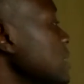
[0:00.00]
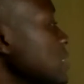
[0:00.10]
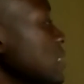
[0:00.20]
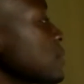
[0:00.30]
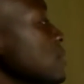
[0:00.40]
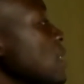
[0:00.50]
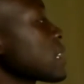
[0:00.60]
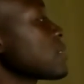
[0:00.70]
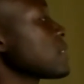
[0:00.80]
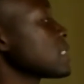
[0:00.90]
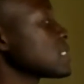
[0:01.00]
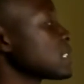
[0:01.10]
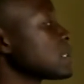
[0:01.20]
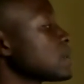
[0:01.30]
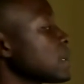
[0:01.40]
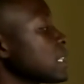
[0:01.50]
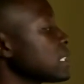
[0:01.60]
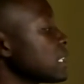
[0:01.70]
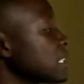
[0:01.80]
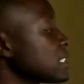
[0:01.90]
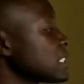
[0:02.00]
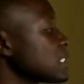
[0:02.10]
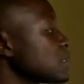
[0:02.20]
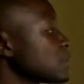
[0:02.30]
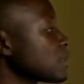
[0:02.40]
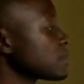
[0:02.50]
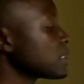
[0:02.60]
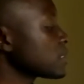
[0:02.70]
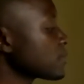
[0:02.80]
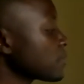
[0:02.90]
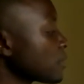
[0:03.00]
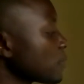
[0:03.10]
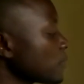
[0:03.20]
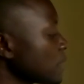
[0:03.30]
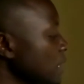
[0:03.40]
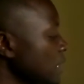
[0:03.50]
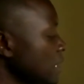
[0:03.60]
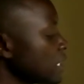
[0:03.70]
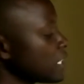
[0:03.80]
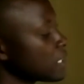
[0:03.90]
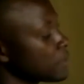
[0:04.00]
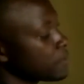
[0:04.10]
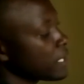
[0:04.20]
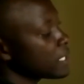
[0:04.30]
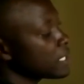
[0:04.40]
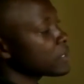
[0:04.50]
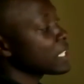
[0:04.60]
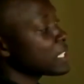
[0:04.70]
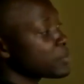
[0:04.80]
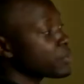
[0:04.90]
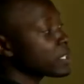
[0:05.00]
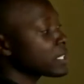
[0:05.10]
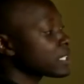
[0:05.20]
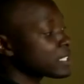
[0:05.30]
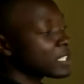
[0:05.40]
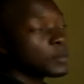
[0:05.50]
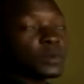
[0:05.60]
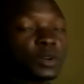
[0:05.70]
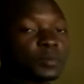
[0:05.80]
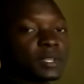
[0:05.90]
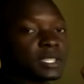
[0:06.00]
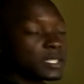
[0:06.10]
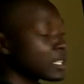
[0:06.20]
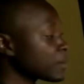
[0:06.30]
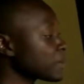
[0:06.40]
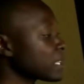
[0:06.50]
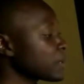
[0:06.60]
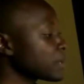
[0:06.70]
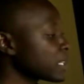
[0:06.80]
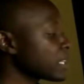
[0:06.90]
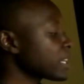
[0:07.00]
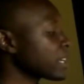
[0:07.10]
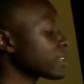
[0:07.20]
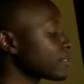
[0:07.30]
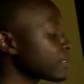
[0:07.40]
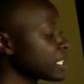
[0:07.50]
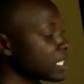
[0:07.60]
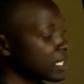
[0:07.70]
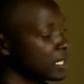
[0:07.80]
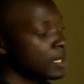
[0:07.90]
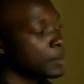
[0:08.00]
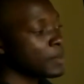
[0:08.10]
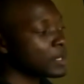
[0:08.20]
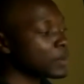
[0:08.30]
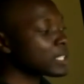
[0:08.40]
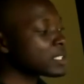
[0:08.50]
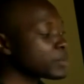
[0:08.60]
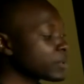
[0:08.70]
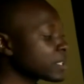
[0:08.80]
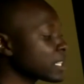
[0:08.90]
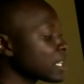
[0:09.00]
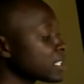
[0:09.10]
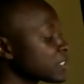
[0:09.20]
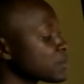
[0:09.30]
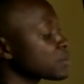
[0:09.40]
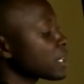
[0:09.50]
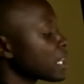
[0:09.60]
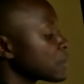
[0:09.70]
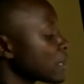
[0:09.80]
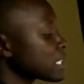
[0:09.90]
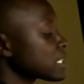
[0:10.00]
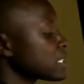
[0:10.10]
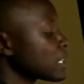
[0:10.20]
say if you are given z1 and z2 of this form, then dividing, just bring the same complex number the way they are given, but what's important is to look at what's